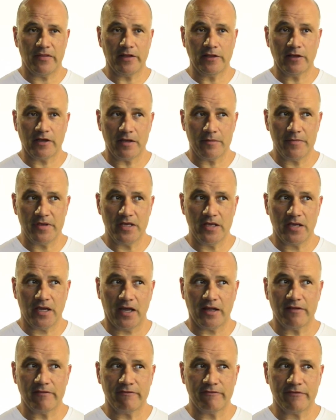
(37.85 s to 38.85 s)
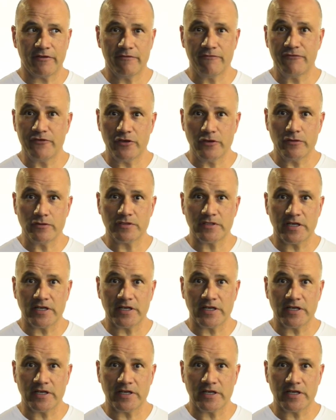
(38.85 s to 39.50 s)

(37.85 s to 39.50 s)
they look at me kind of confused,